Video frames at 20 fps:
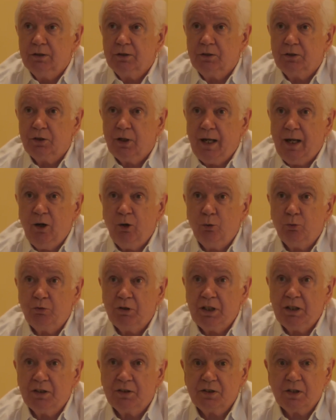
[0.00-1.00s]
to help
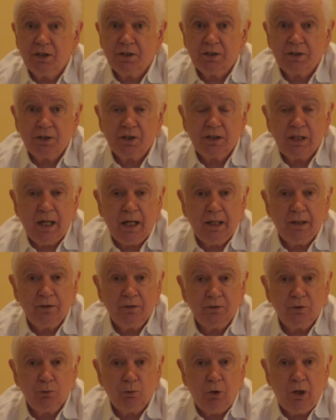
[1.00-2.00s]
readers
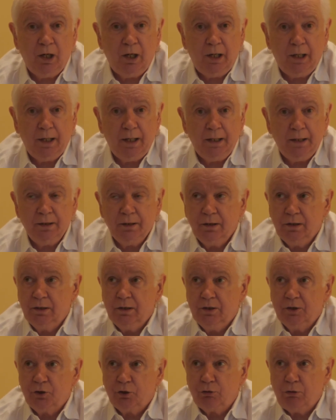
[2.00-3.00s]
understand why
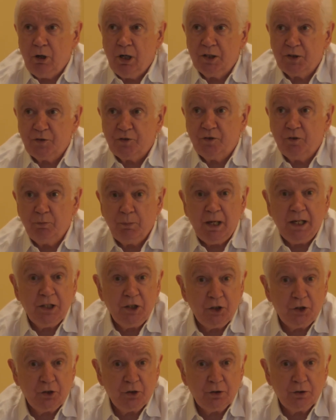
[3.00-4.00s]

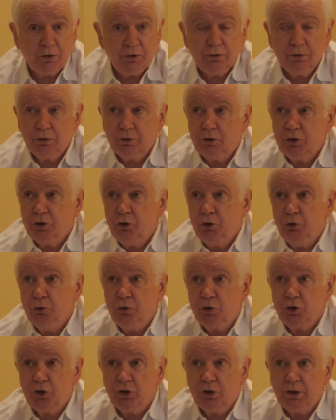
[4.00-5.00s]
transformation
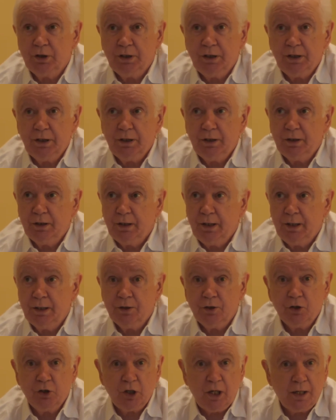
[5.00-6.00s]
usually
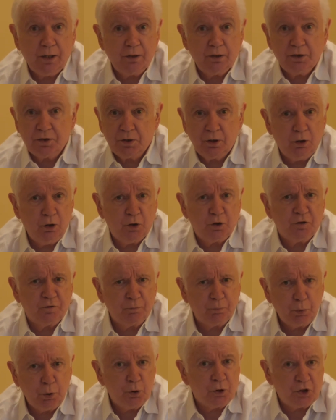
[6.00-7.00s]
engenders a lot
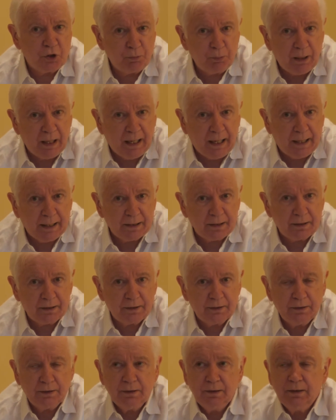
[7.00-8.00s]
of pushback
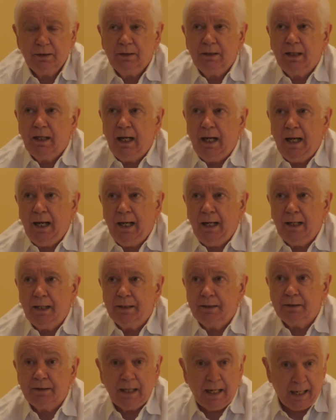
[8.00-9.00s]

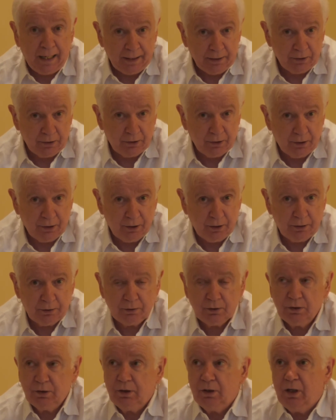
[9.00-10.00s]
and anger.
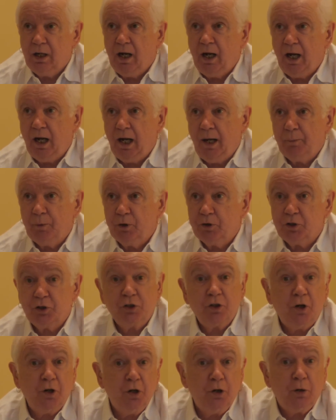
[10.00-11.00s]
I'm going to
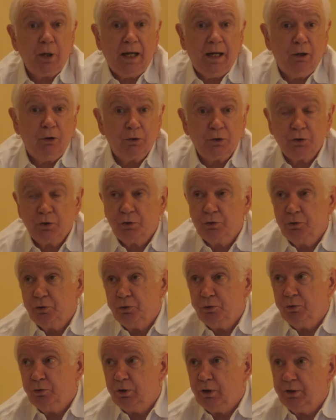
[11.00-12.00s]
show you how
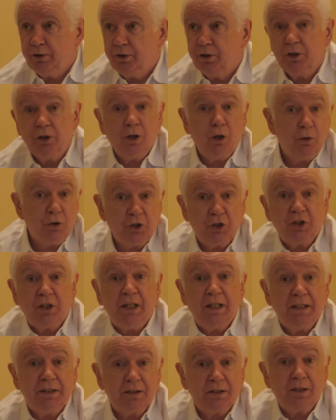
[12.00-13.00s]
to
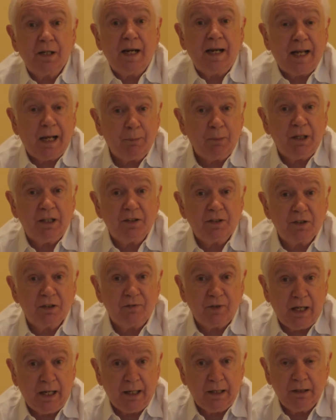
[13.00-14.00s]
negotiate the dynamics of
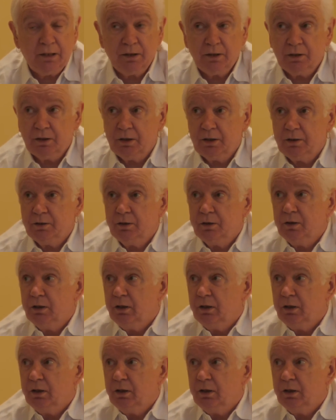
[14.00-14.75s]
anger,